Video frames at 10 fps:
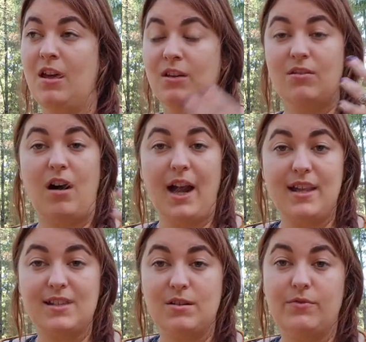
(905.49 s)
Your higher
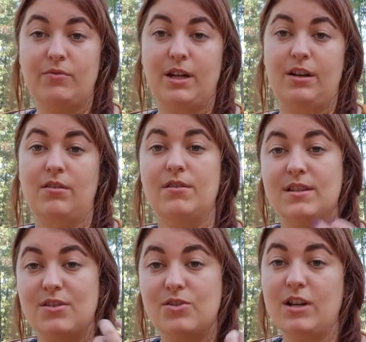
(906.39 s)
self already knows
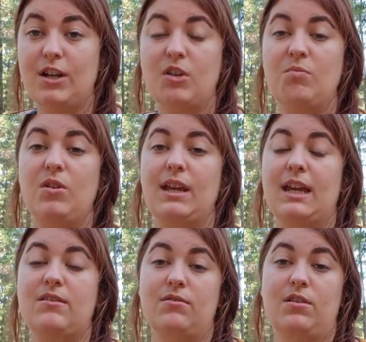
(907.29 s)
and is trying to
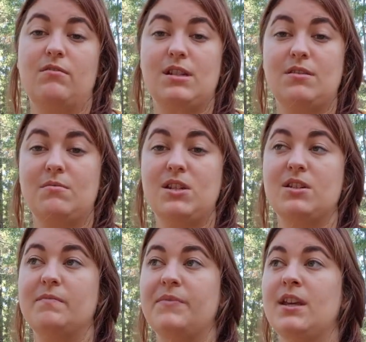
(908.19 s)
communicate through your intuition,